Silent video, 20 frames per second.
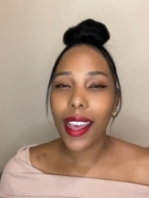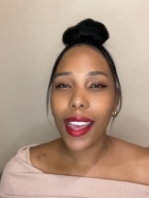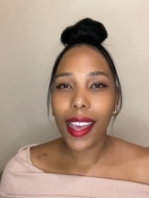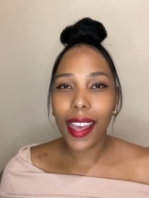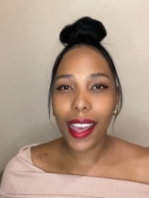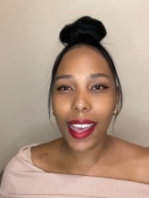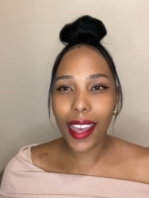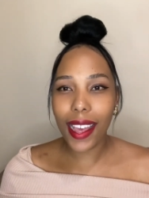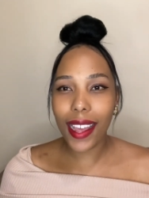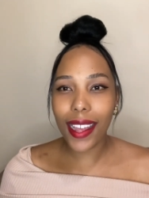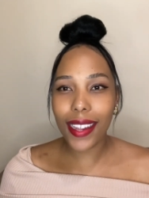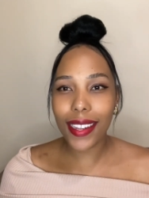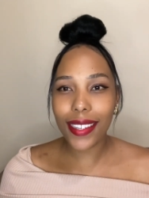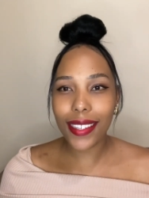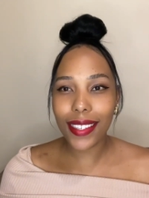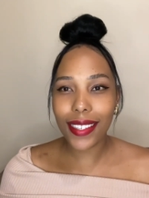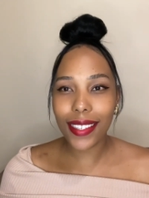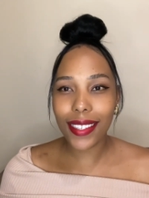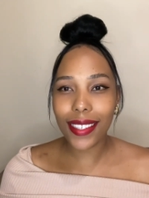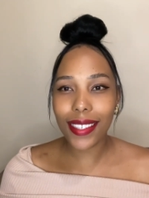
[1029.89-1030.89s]

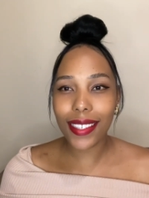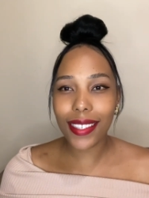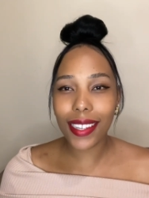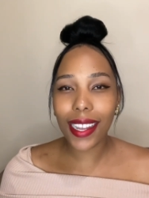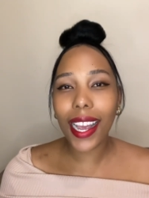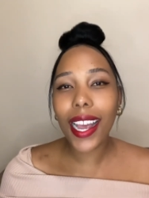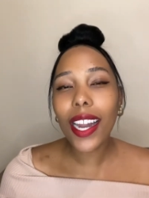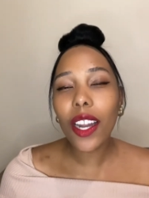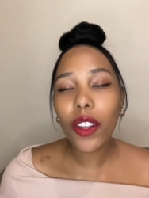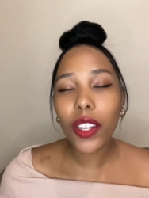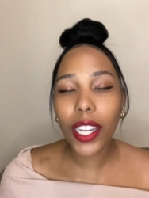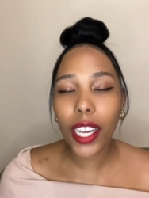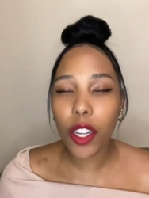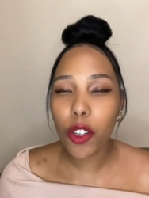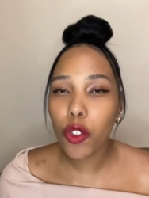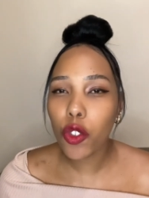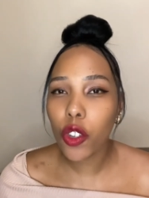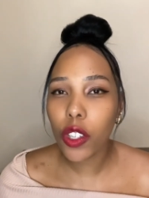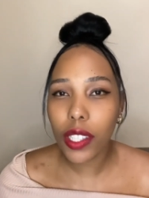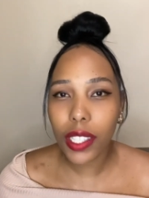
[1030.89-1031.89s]
and allocate
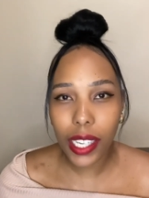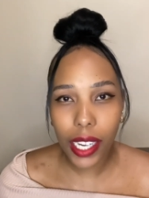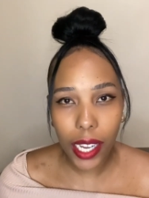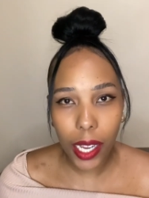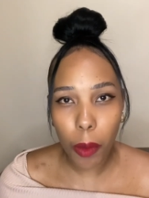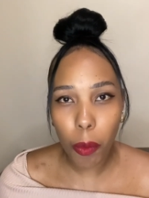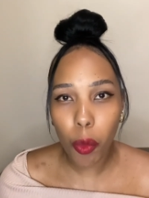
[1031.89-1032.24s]
your time